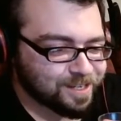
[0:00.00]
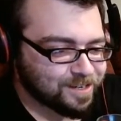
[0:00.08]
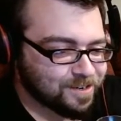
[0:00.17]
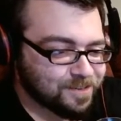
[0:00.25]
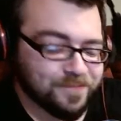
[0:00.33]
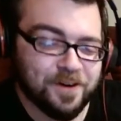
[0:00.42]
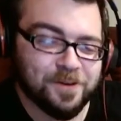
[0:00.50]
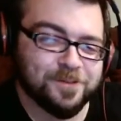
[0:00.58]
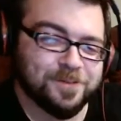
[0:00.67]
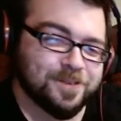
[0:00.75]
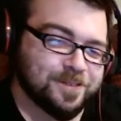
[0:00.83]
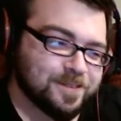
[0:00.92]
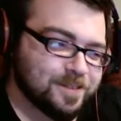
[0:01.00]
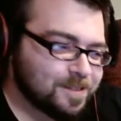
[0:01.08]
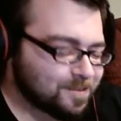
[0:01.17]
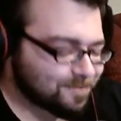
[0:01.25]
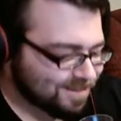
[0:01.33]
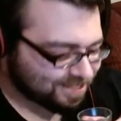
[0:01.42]
Phone.
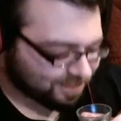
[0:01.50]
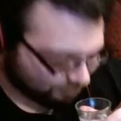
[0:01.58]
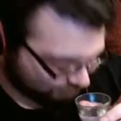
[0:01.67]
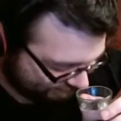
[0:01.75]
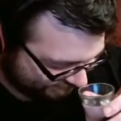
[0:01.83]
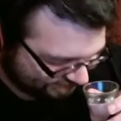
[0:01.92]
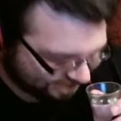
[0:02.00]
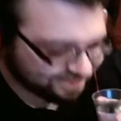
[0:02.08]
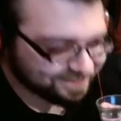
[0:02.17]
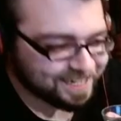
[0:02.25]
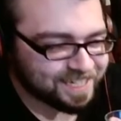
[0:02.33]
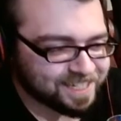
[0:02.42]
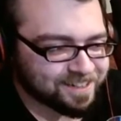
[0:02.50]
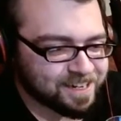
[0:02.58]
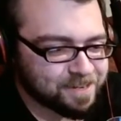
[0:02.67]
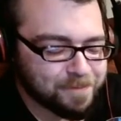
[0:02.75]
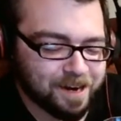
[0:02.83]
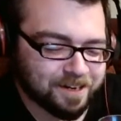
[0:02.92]
rest in peace to the late, great
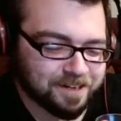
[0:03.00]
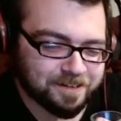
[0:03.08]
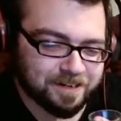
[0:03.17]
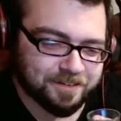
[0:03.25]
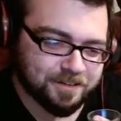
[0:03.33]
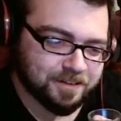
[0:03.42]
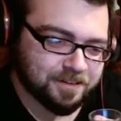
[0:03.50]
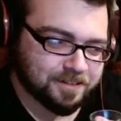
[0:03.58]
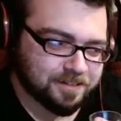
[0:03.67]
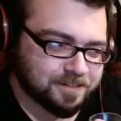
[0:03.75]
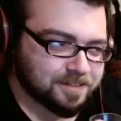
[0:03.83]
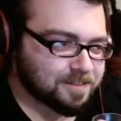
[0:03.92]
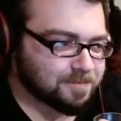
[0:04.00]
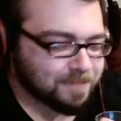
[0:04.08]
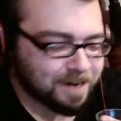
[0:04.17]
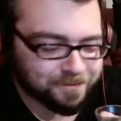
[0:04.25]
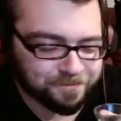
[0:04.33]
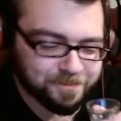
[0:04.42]
uh,
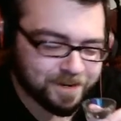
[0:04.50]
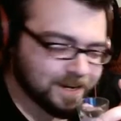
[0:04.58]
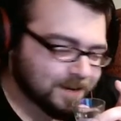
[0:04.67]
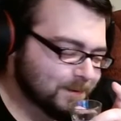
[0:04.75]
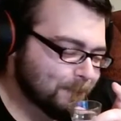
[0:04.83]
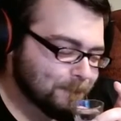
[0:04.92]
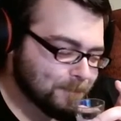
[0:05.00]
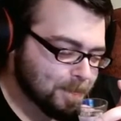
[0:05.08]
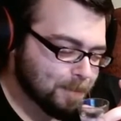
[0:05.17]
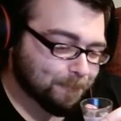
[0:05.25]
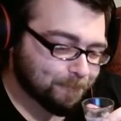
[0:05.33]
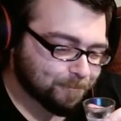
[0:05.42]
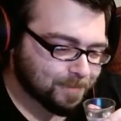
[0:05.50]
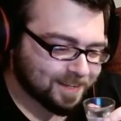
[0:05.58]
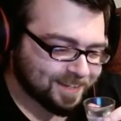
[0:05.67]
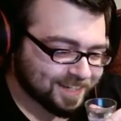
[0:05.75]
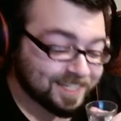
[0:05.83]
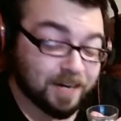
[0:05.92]
Ralphie May.
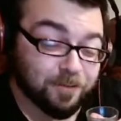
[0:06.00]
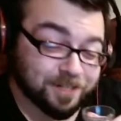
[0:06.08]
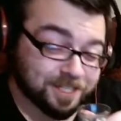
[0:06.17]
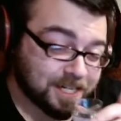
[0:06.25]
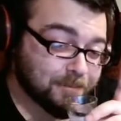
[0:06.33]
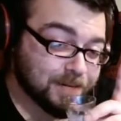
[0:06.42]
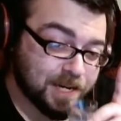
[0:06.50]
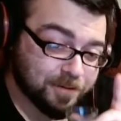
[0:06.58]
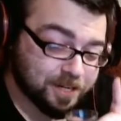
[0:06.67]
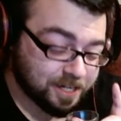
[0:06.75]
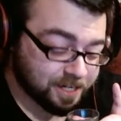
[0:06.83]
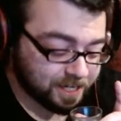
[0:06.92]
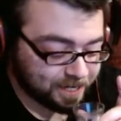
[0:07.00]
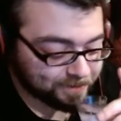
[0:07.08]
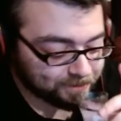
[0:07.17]
Because I wish I'd be able to hear that.